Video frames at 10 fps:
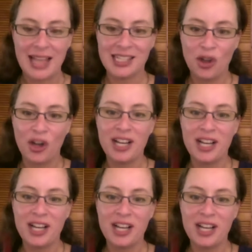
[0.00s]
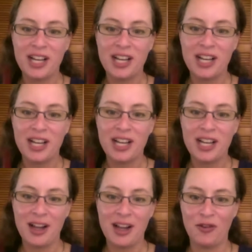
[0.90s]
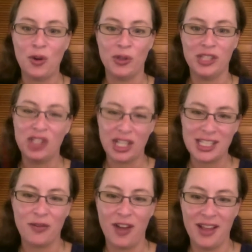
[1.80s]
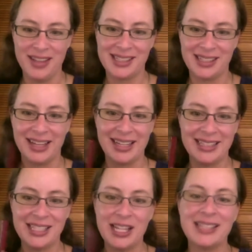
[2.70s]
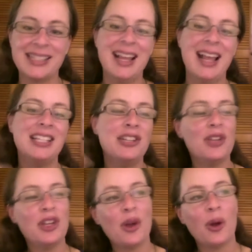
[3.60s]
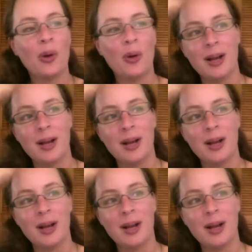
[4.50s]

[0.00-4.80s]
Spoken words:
Like, that's not enough good to justify this. Like, it's and